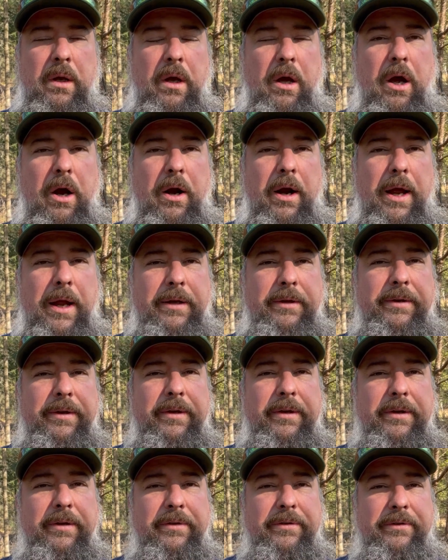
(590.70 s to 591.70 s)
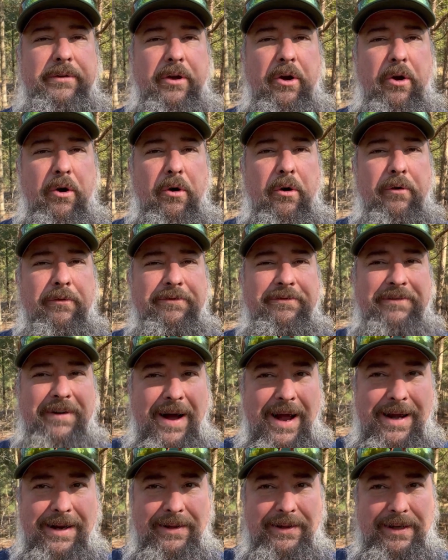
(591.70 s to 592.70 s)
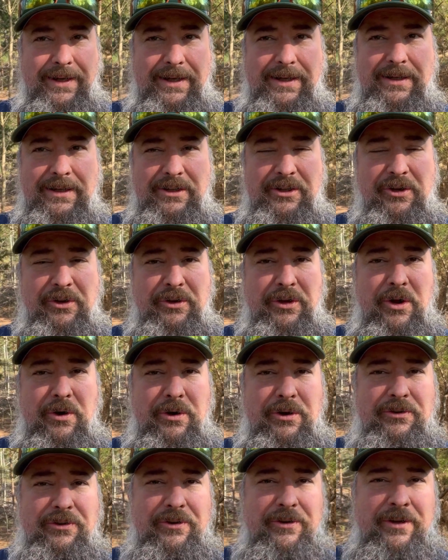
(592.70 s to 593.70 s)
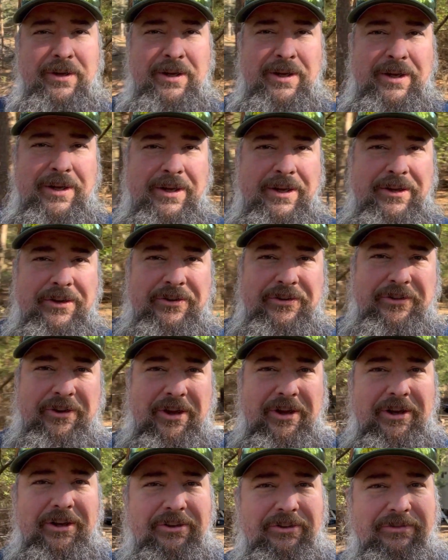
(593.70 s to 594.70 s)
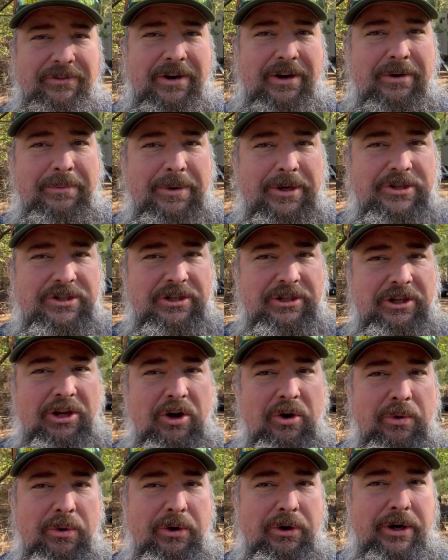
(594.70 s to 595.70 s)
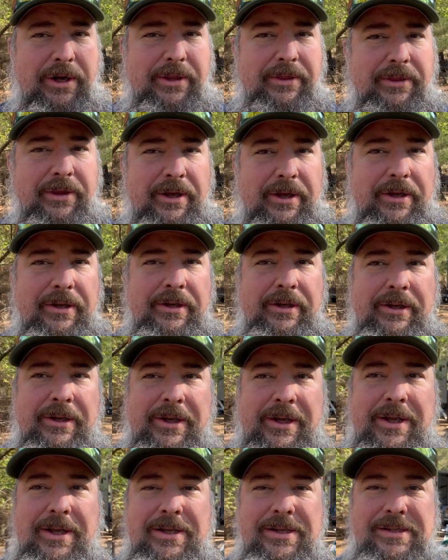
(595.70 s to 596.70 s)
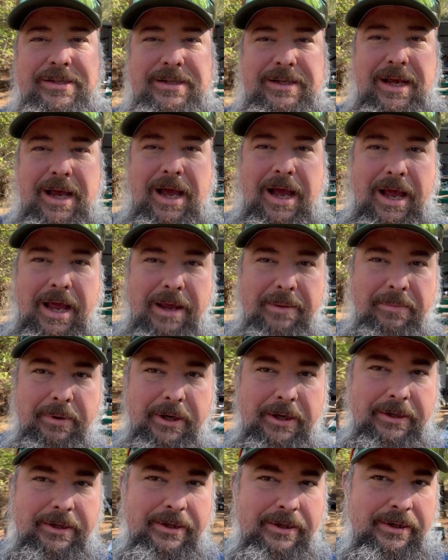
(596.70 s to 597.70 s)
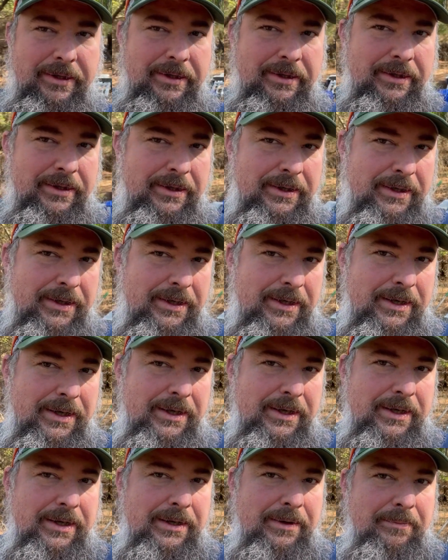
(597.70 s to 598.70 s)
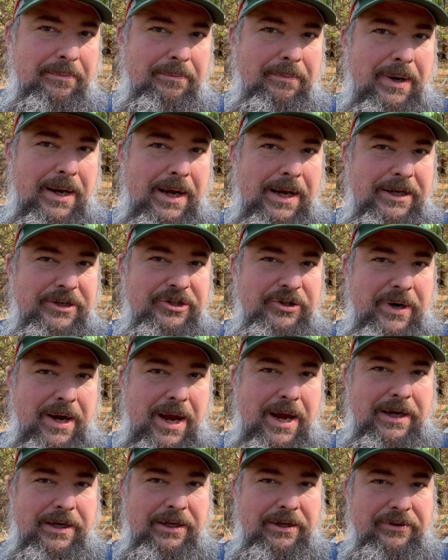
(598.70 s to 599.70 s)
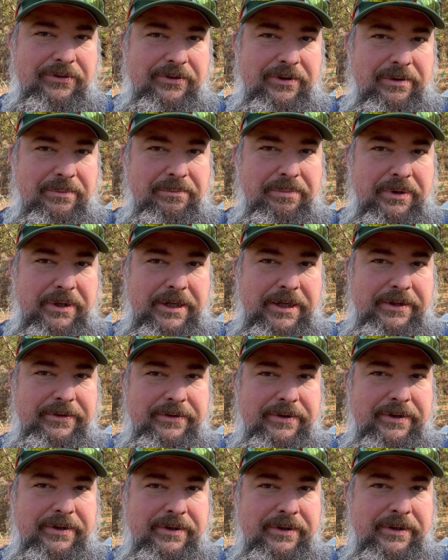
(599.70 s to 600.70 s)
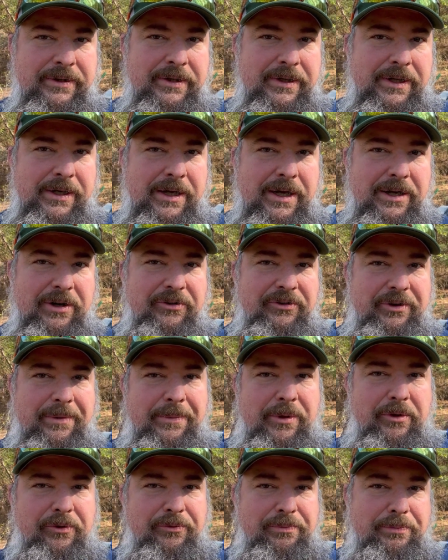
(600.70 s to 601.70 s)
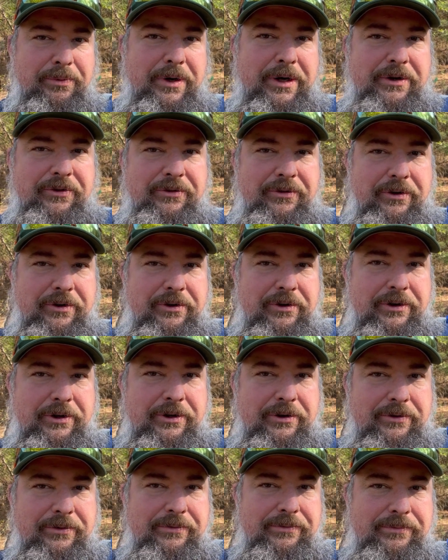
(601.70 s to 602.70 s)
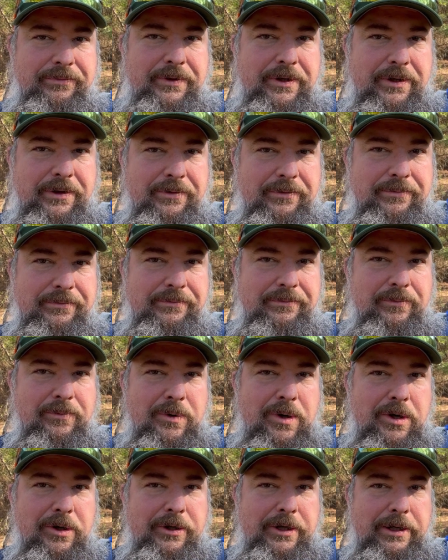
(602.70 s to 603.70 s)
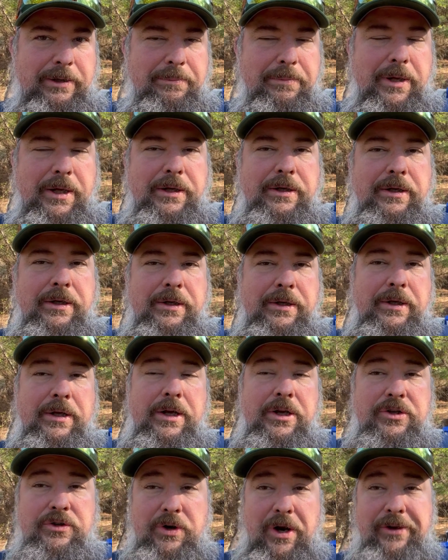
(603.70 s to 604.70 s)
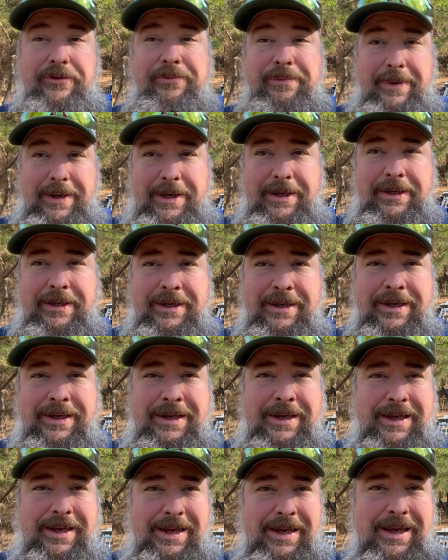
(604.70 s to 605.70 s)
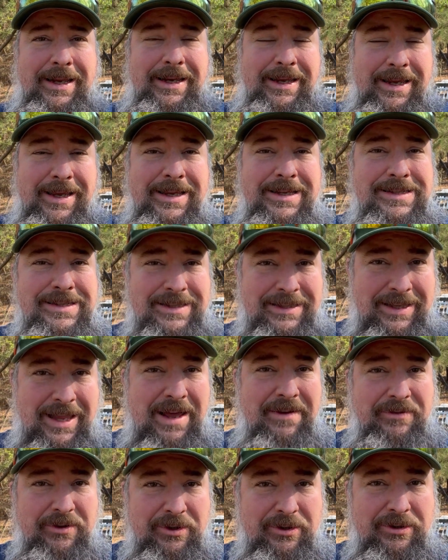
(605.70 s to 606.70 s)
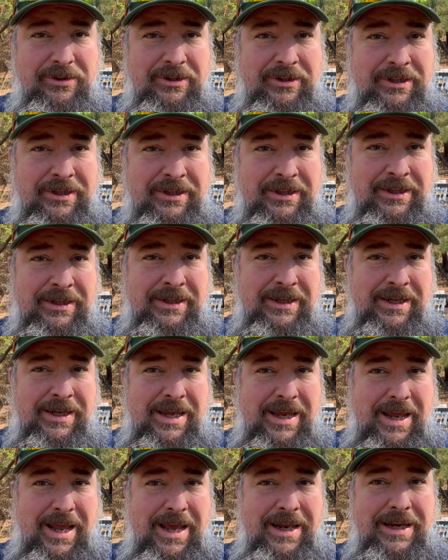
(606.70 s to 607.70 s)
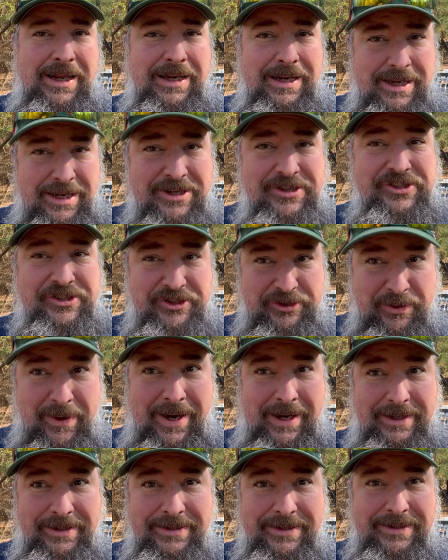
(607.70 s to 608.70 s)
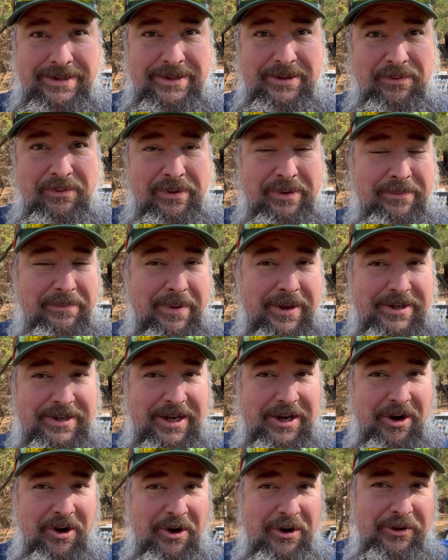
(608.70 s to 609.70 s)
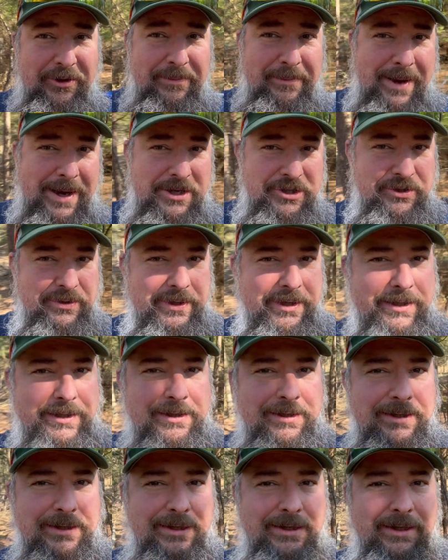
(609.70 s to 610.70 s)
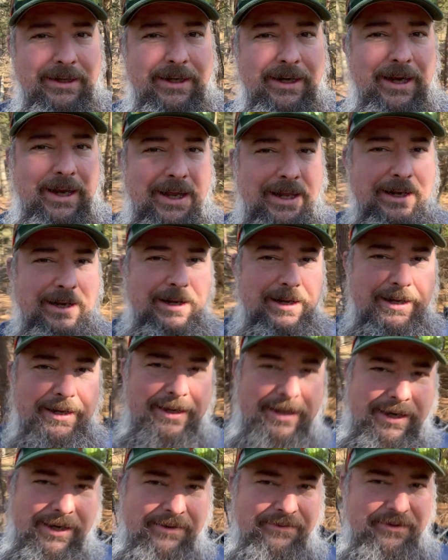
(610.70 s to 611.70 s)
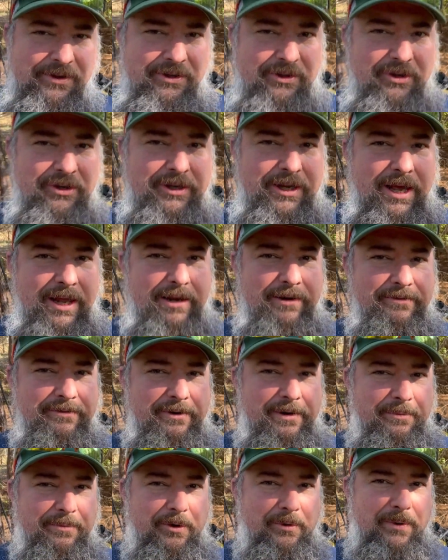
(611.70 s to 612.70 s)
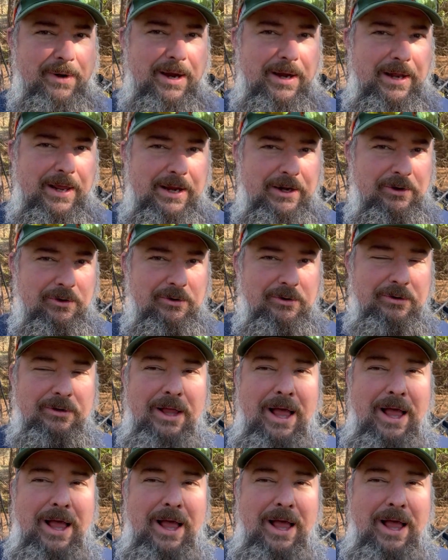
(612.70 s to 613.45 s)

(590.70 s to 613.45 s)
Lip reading: All right, so finally, you'll notice the sun is very much lower in the sky, but my track is complete. I know some of those bricks look a little, you know, wonky, but trust me, it is level and it is straight. We did all the measuring, and if you look at it from the right angle,